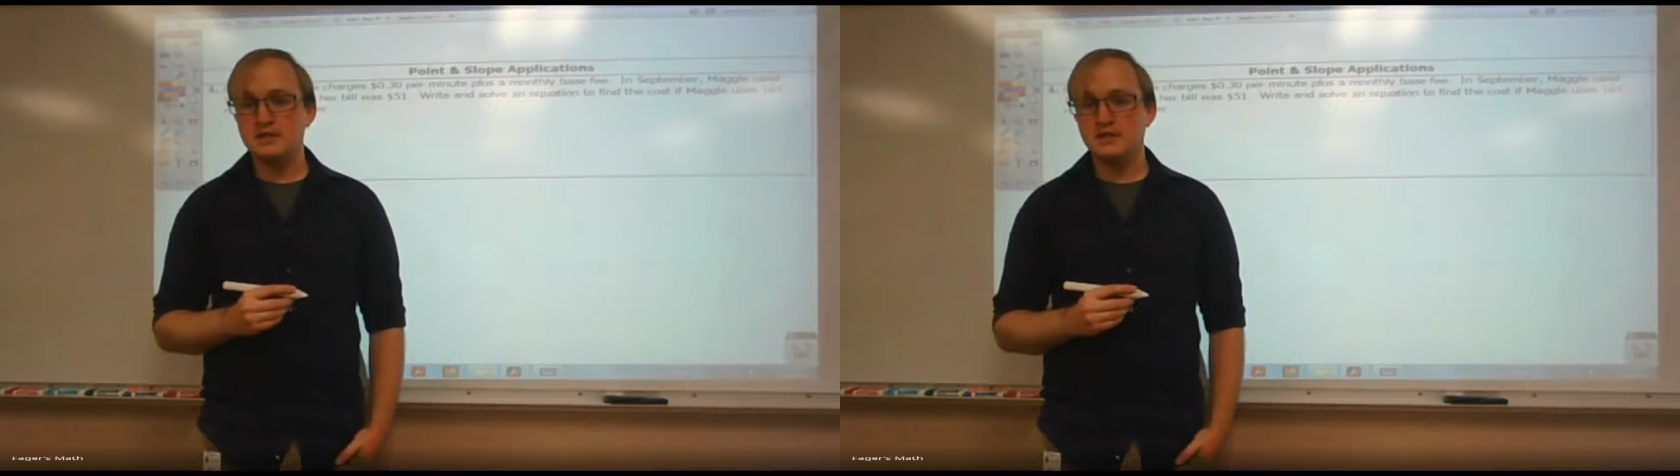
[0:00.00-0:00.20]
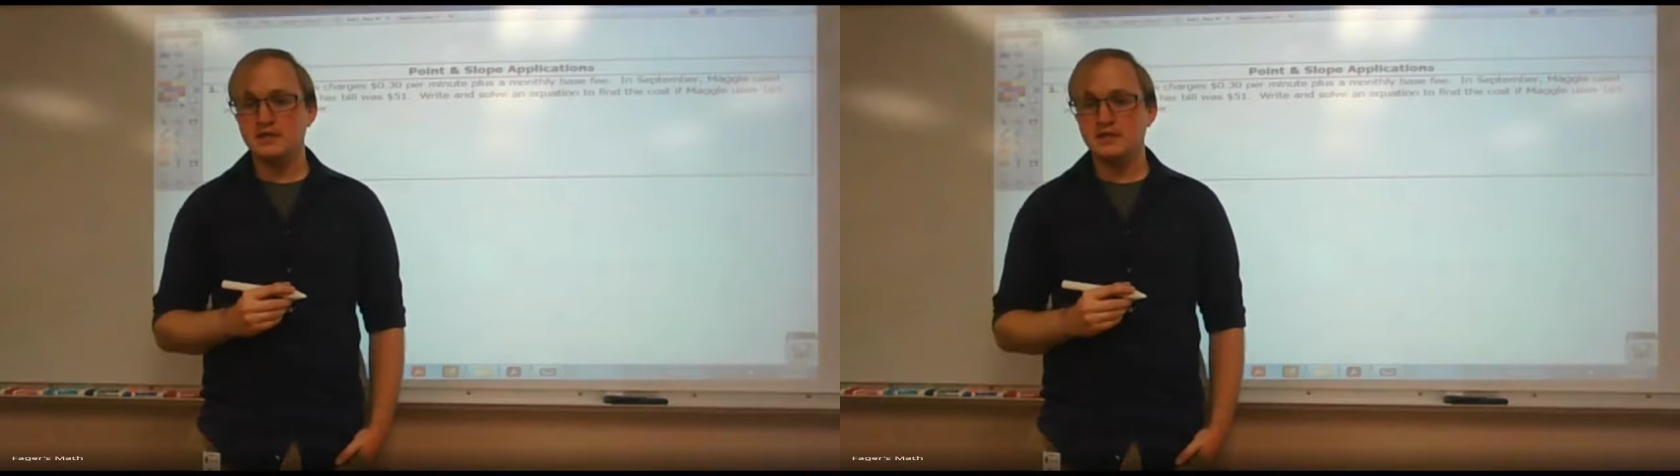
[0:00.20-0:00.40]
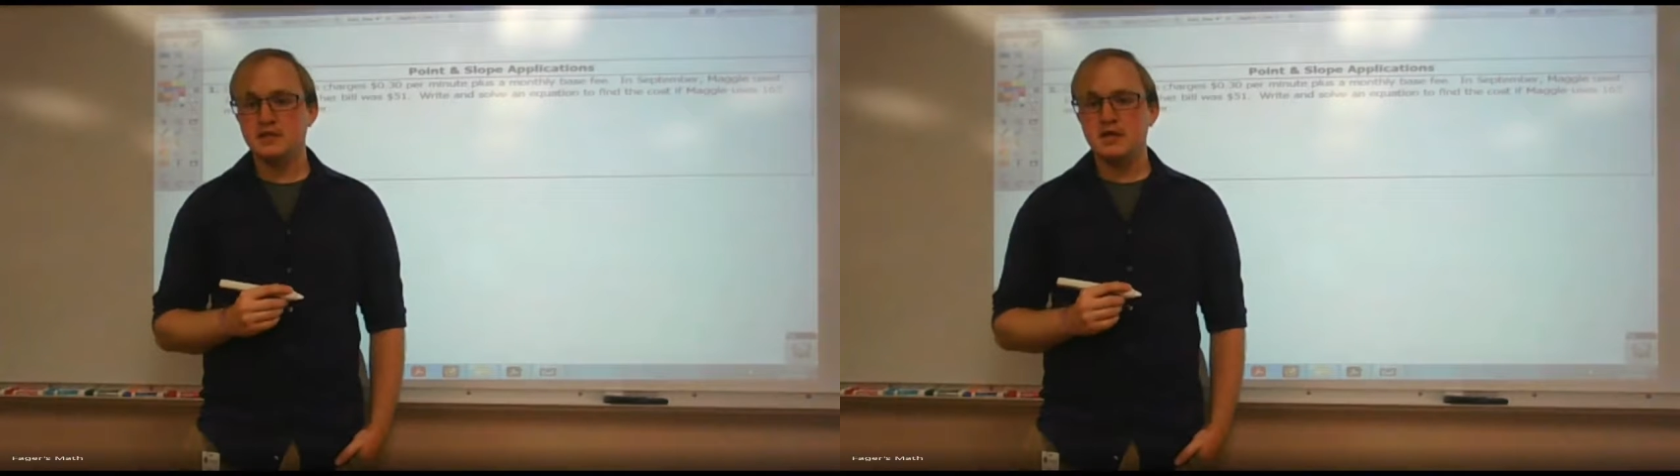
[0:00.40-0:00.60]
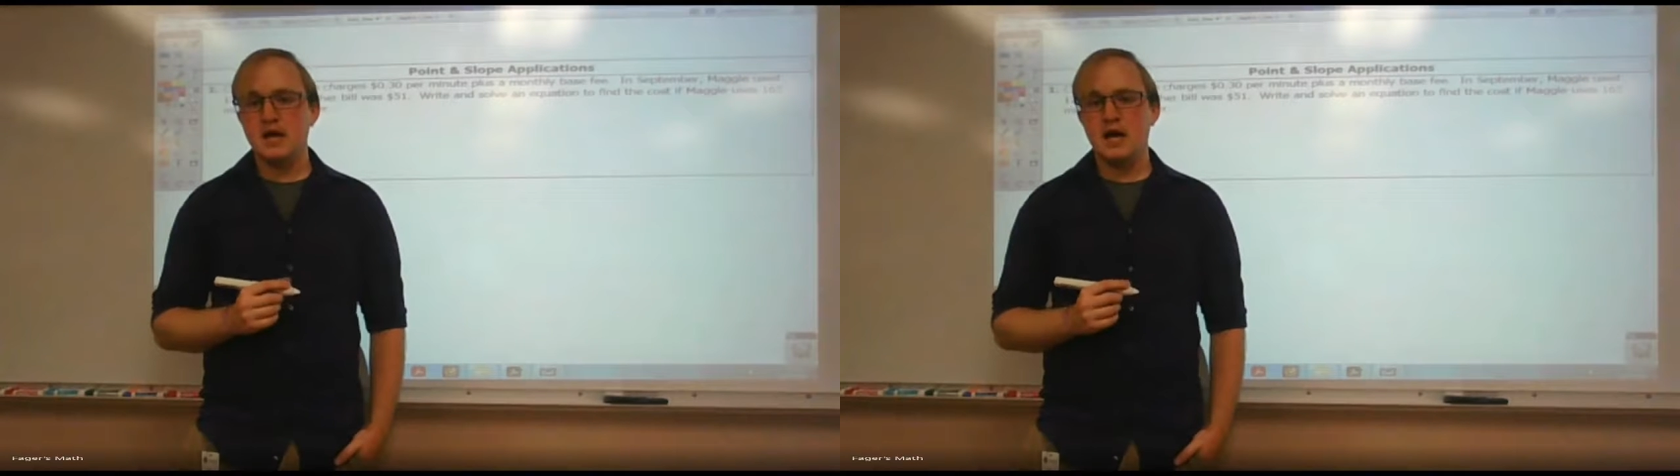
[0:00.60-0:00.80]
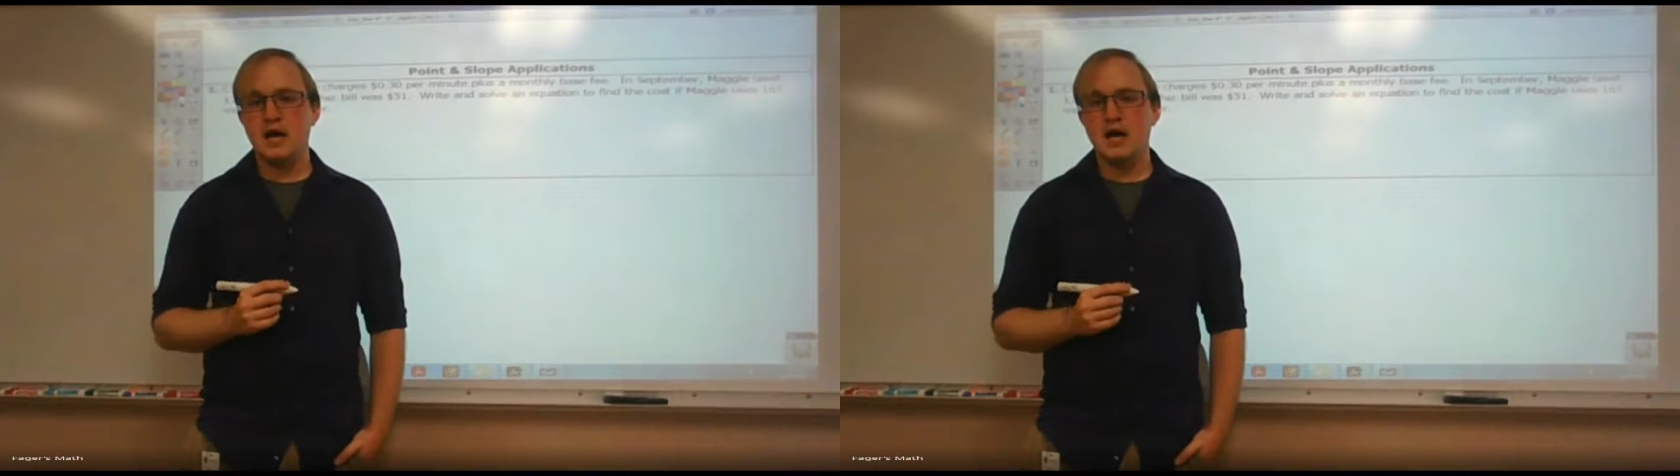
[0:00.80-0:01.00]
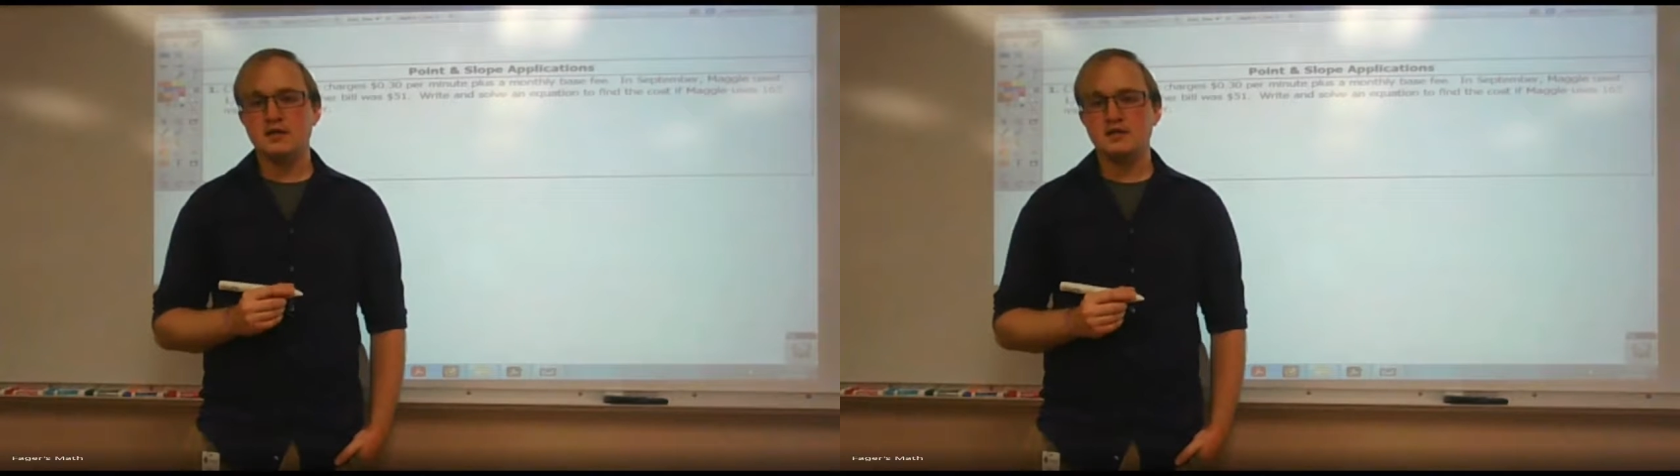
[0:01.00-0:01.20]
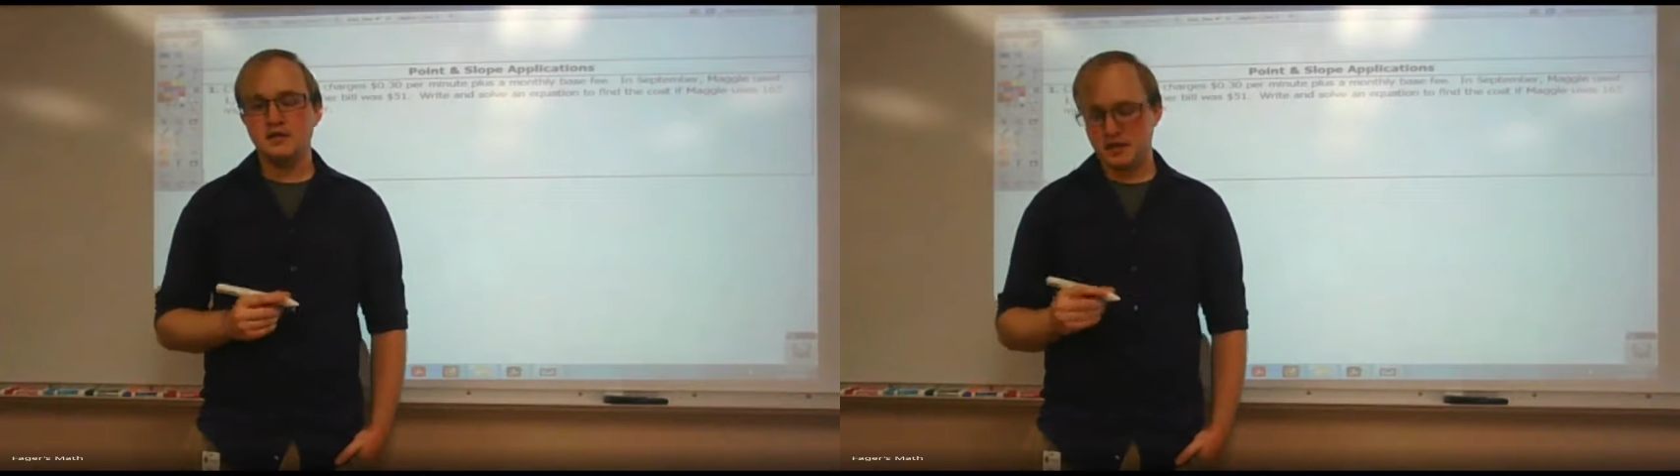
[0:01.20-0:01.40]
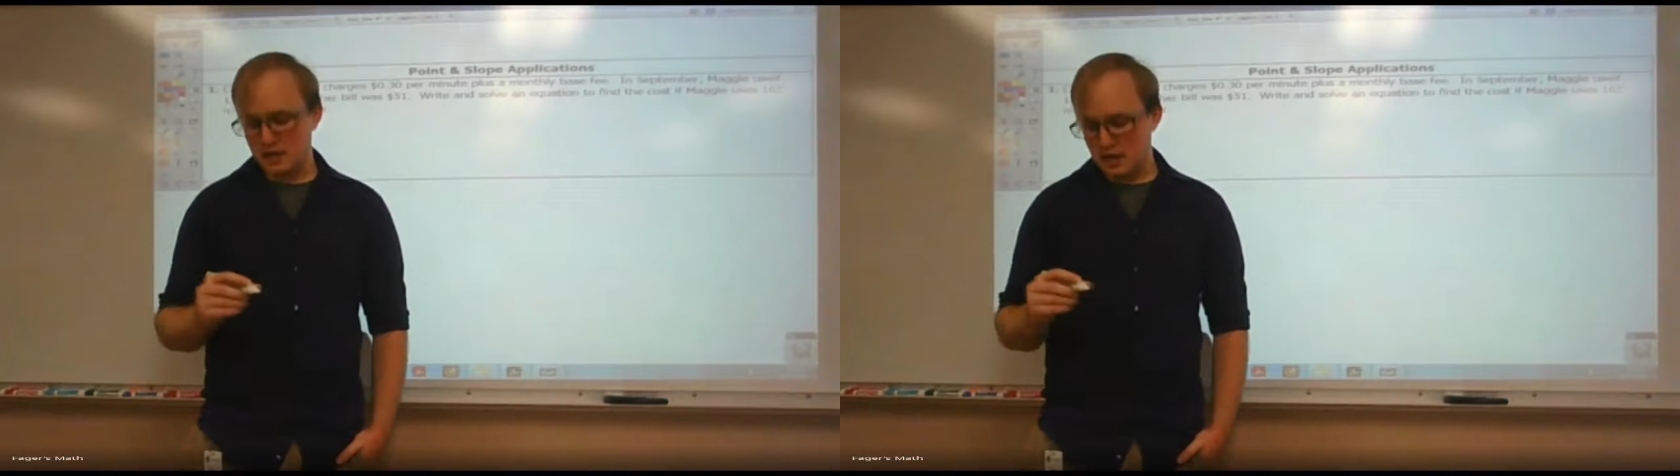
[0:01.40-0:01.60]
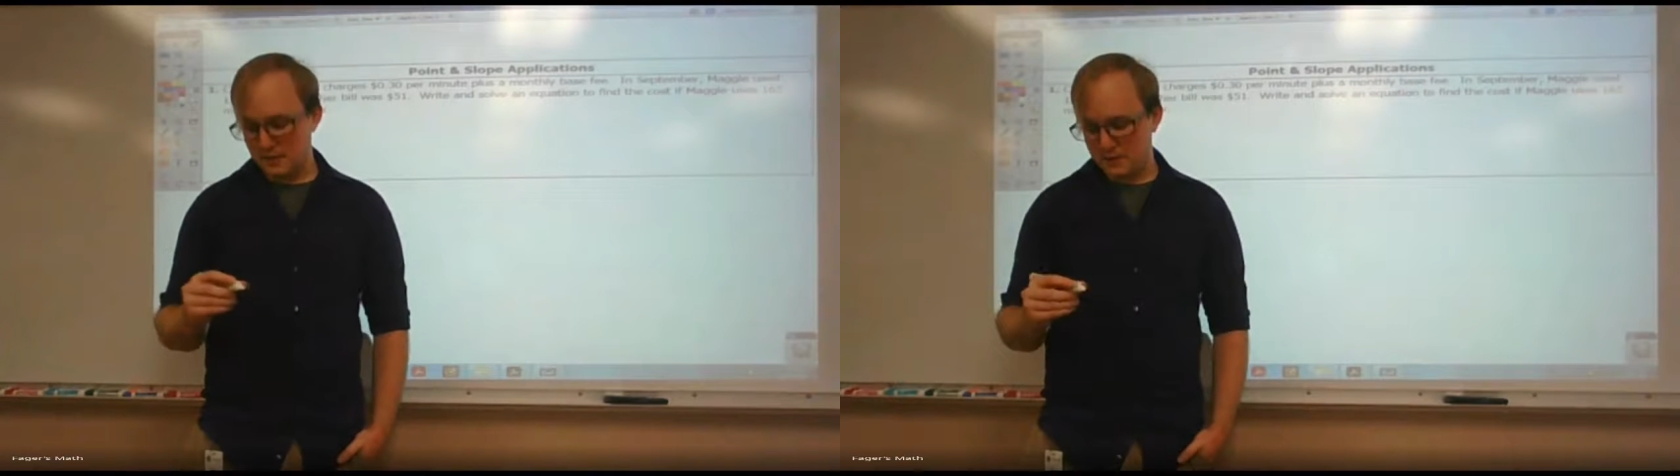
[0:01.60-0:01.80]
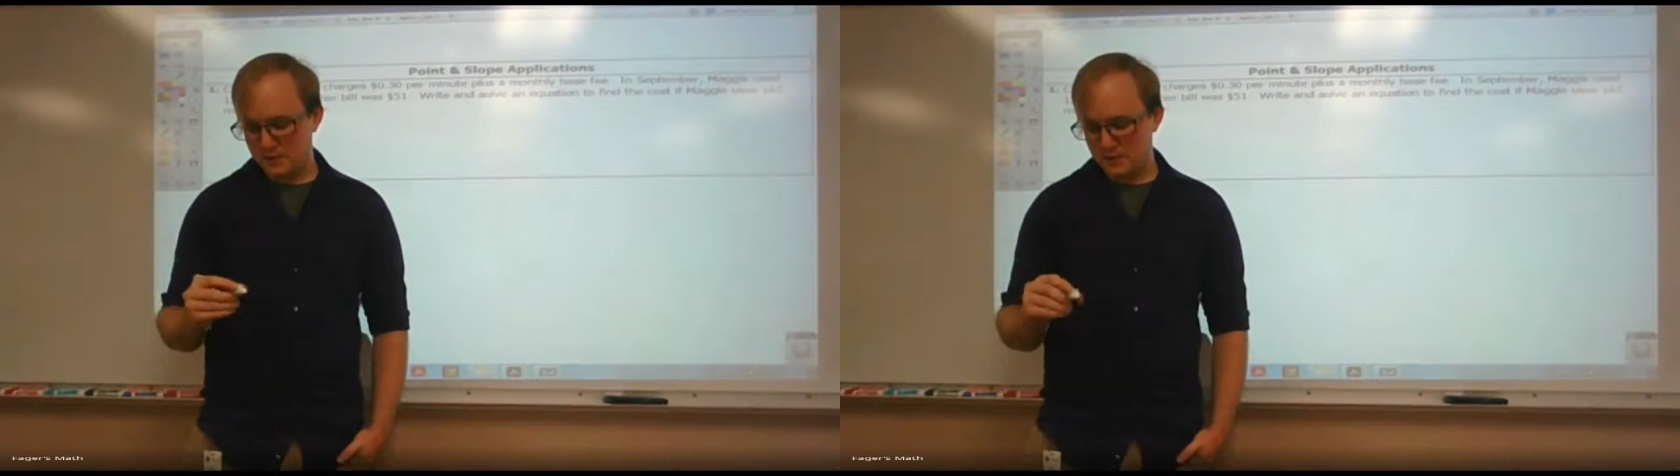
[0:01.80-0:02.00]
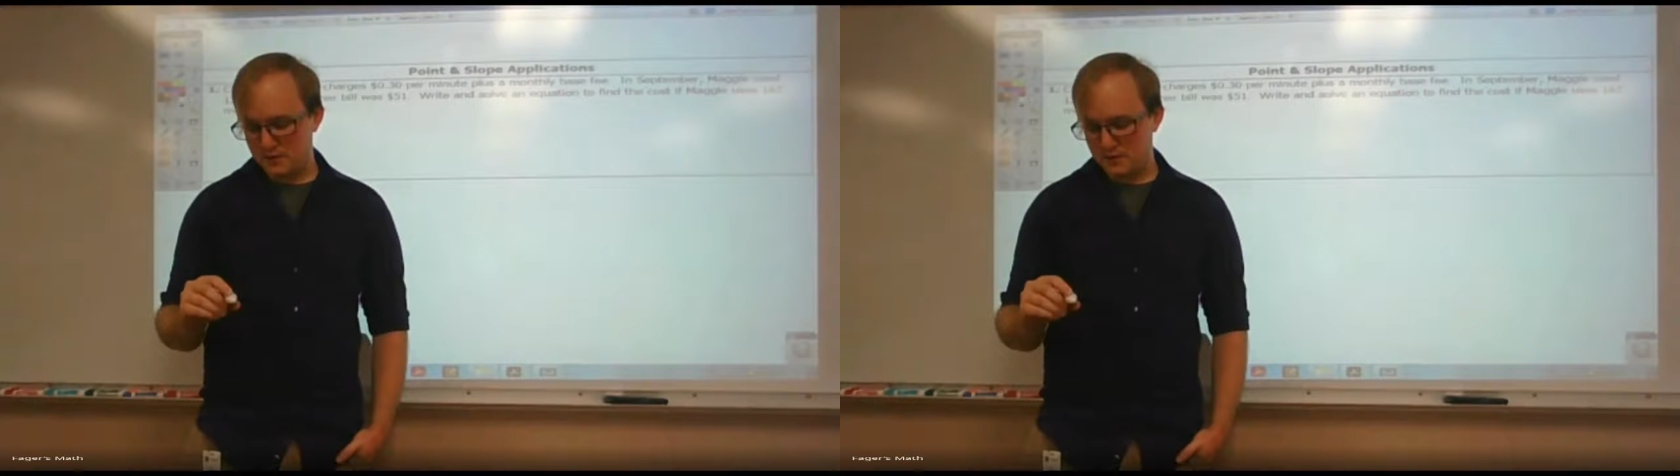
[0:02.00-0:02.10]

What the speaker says: this and set it up.